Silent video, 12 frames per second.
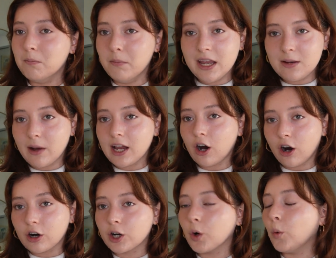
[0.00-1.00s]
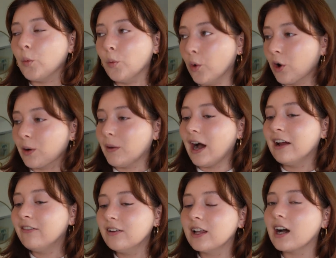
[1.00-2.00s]
made my heart warm. I
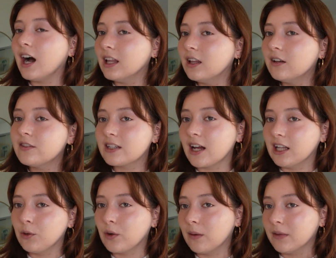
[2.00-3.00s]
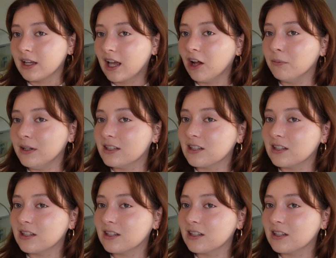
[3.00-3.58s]
feel like I love styling when I'm like helping